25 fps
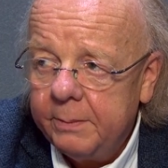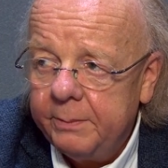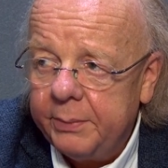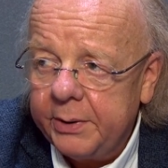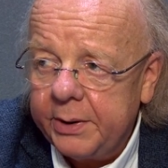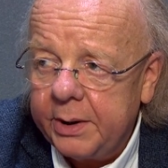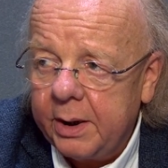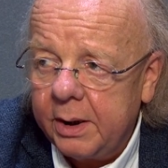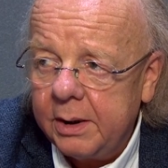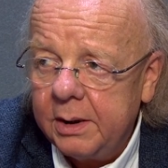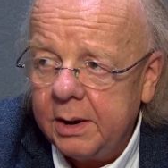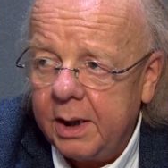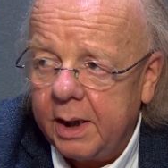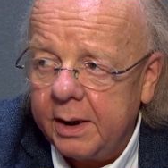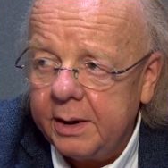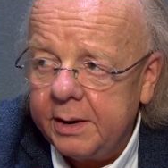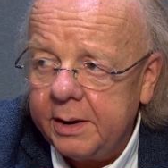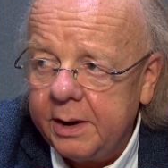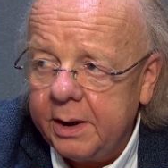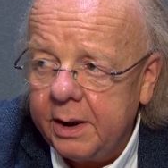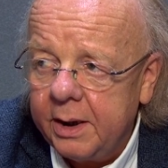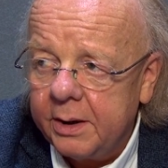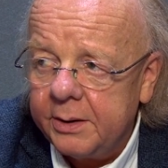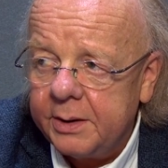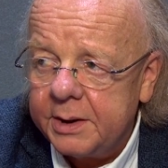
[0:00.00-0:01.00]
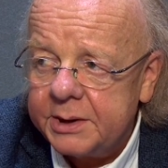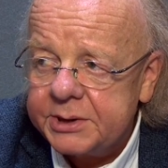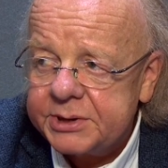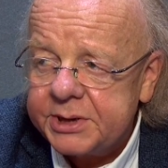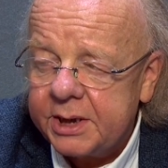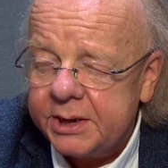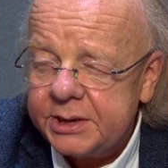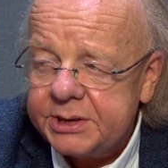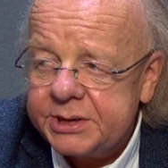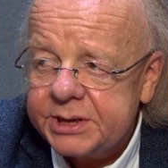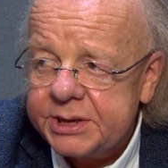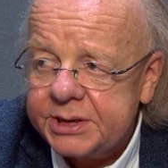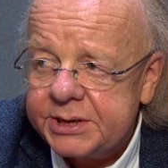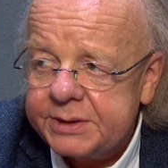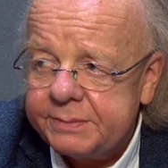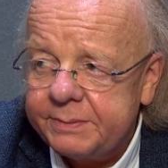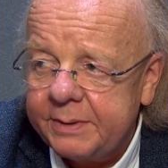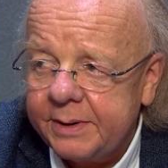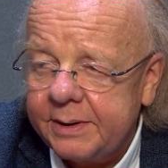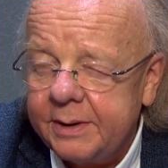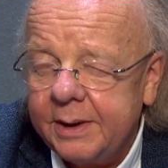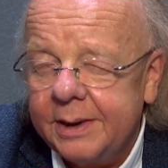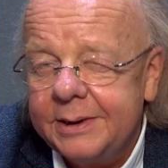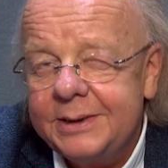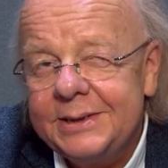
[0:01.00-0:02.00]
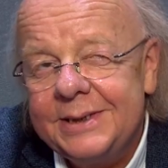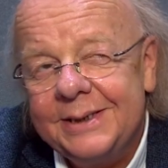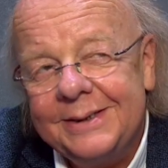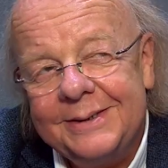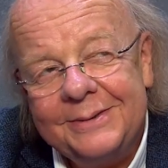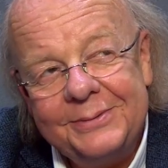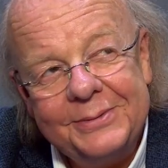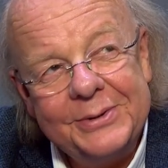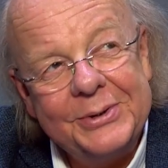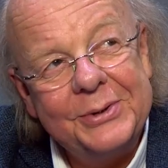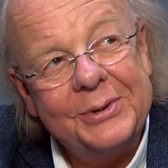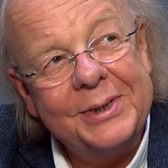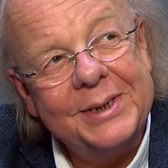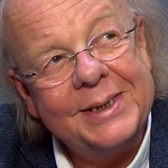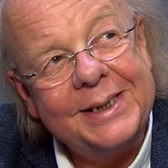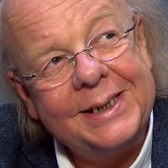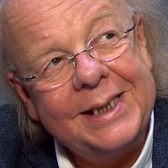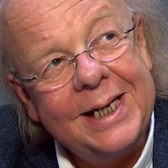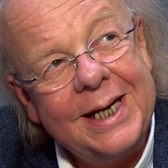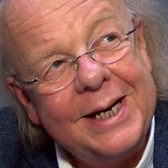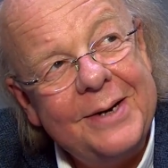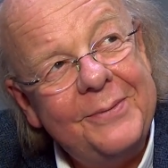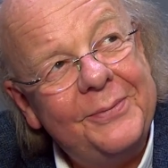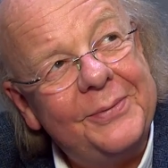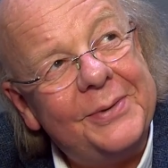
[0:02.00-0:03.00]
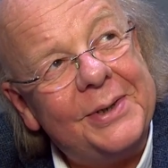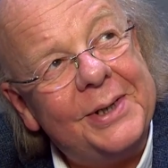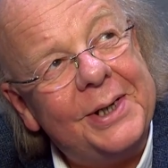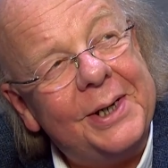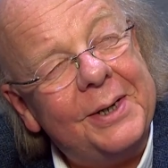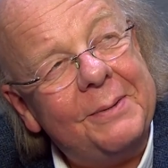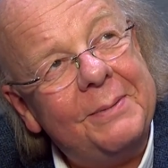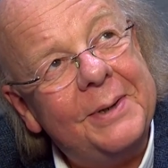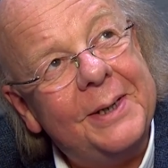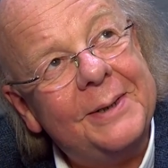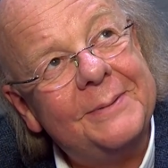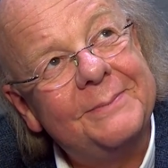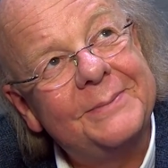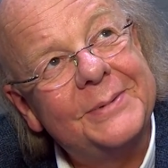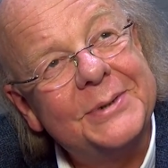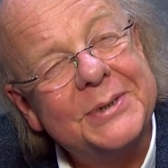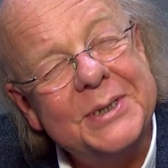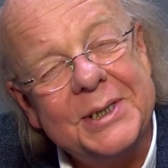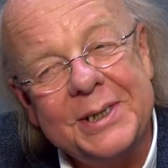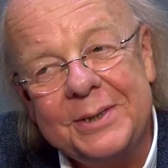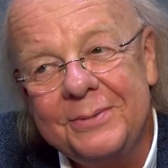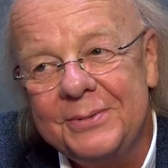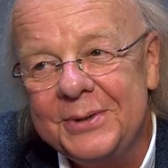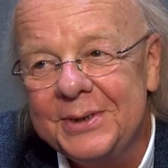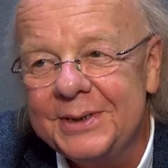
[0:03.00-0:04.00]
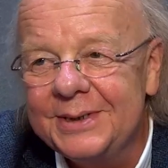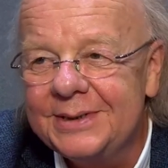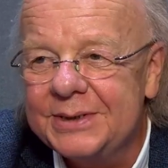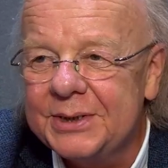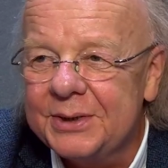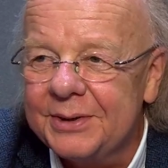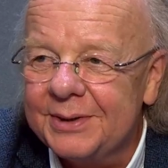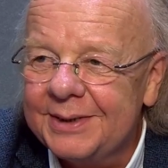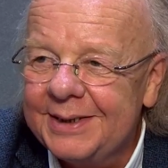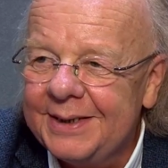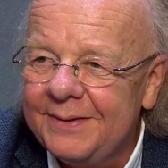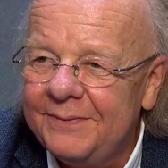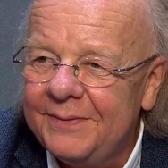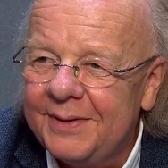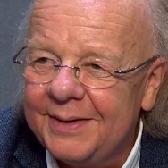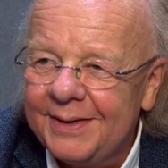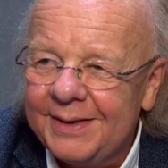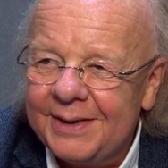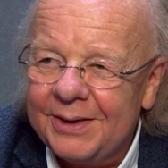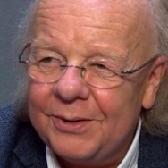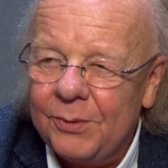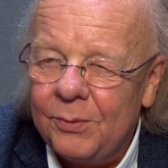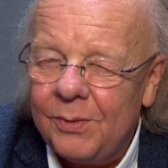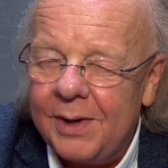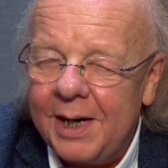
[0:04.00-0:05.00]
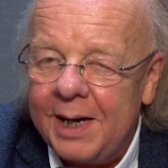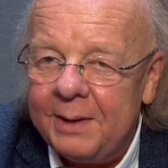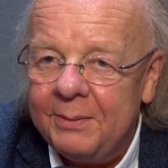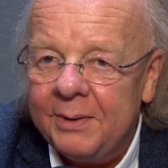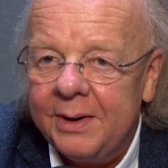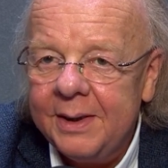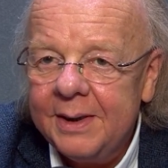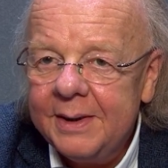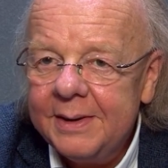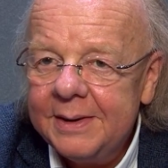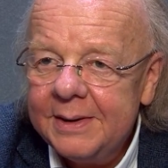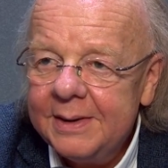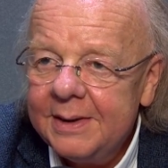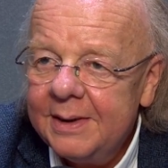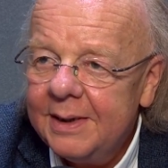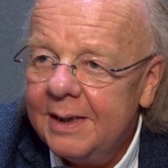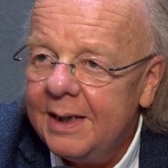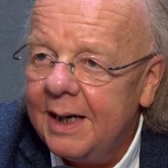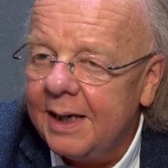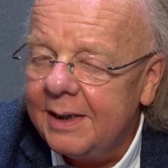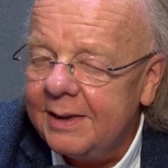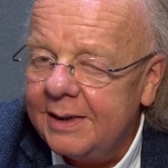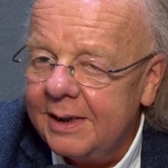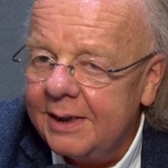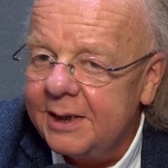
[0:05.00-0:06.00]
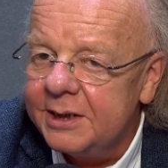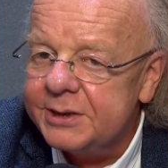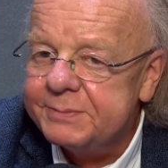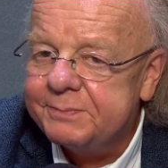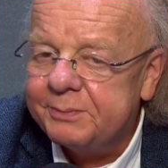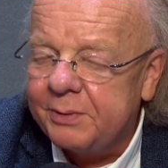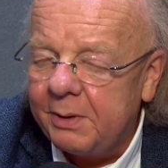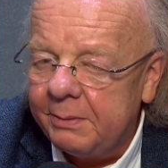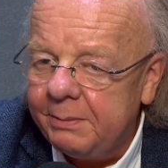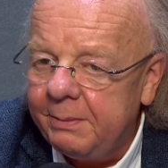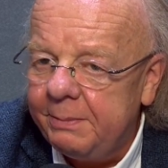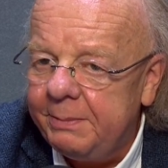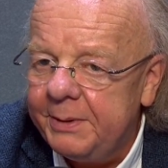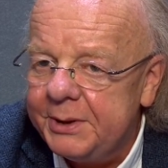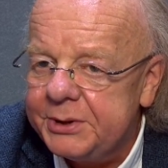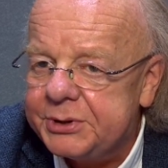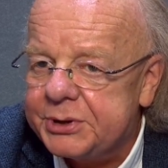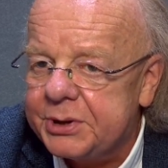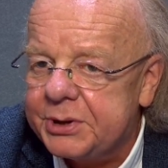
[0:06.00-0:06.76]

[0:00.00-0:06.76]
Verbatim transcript: But unlike the others, I suspect, I'm quite careful here about, because I don't want to sort of give anything away, but I think it's probably